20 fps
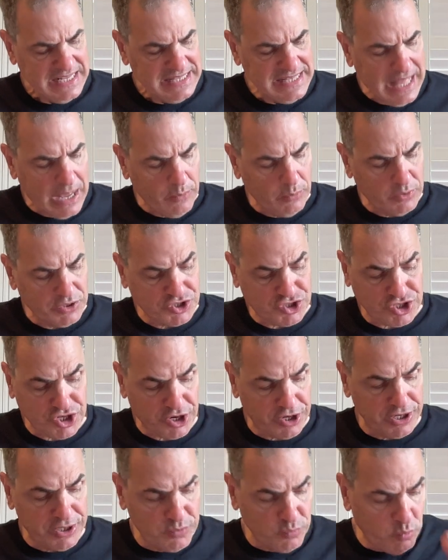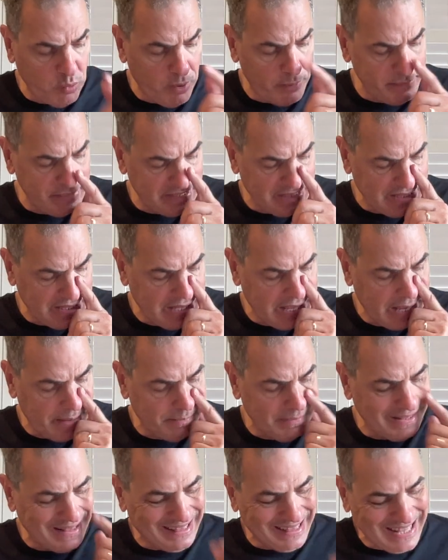Now, a certain woman
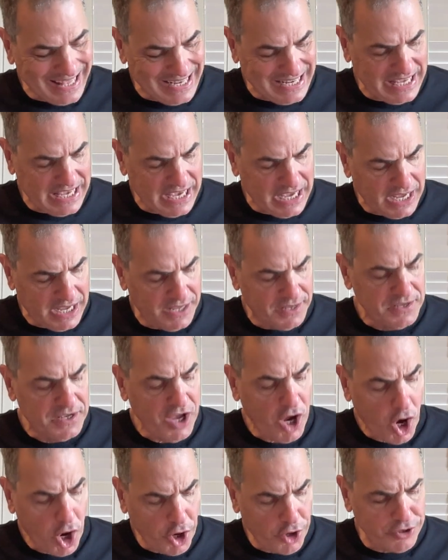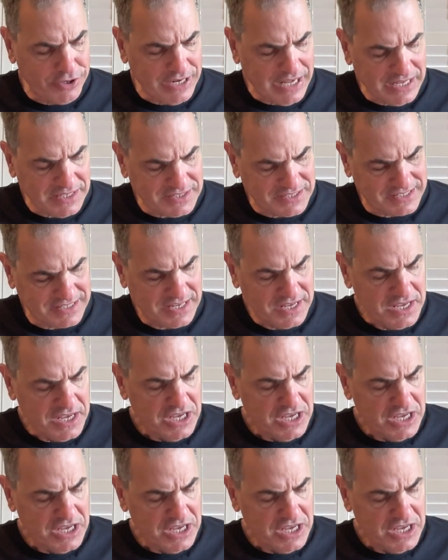named Lydia heard us.